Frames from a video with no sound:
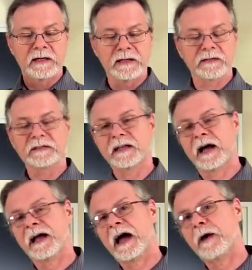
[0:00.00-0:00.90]
Neil
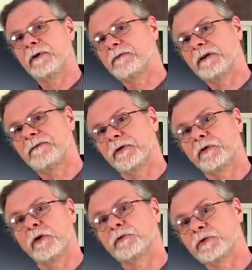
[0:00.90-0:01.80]
Sedaka, Howie Greenfield
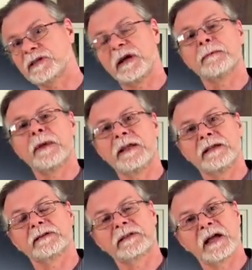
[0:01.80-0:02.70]
songs were sung by
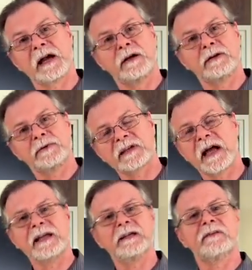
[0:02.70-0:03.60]
Neil Sedaka, who was
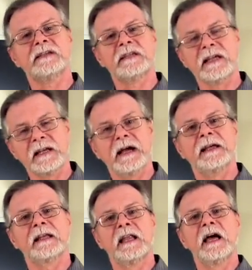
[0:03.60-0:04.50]
kind of a teen
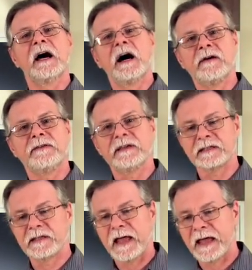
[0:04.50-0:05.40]
idol of
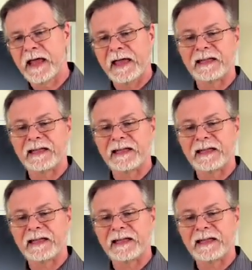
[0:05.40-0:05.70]
his day.